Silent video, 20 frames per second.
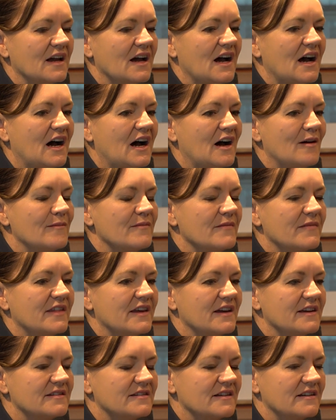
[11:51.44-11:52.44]

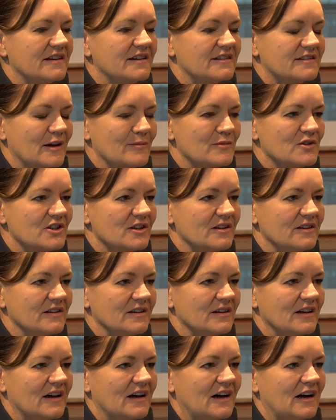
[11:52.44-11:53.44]
There's an exemption
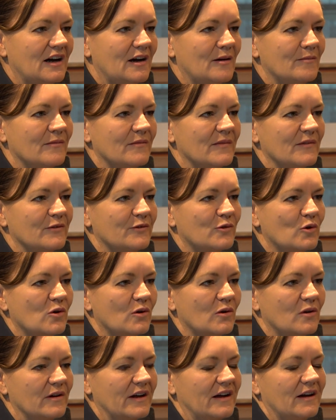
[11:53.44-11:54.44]

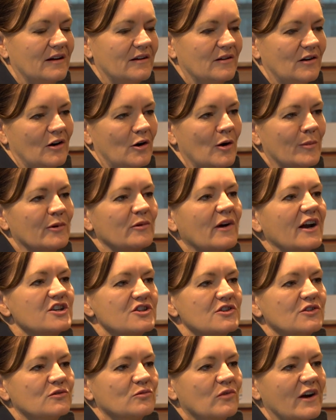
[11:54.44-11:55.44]
for
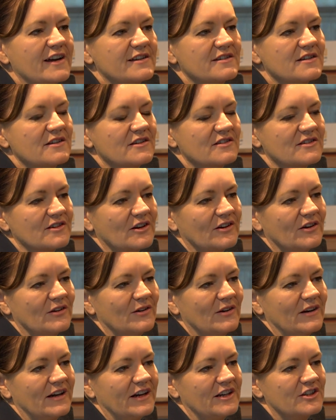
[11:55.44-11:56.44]
operational reasons,
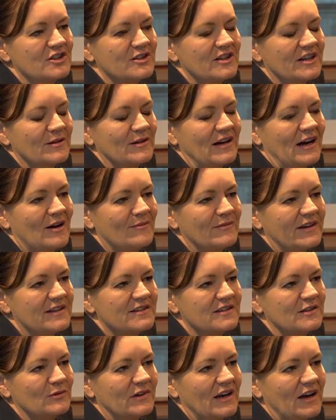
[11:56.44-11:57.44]
so each
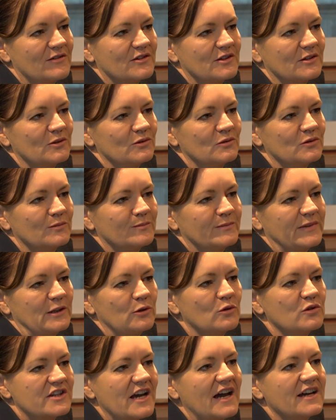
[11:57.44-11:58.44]
incident would have to be
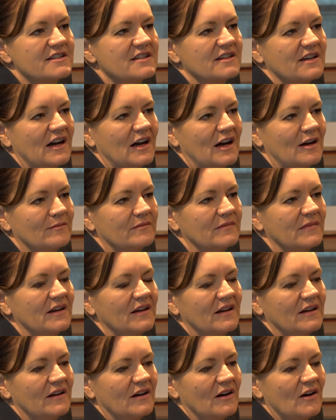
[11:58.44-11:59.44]
looked at on
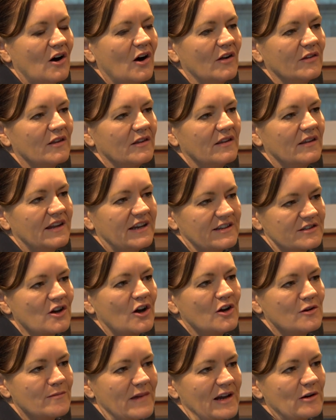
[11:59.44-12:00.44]
its
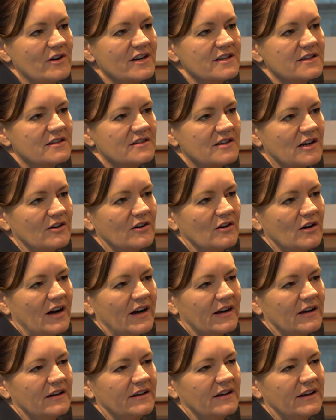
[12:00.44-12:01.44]
own merits. So
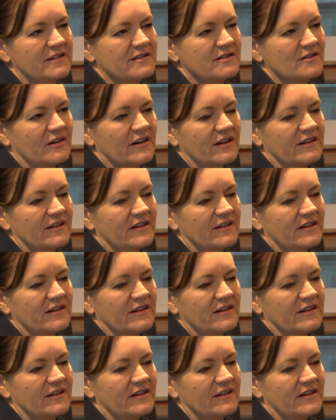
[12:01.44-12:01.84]
it's not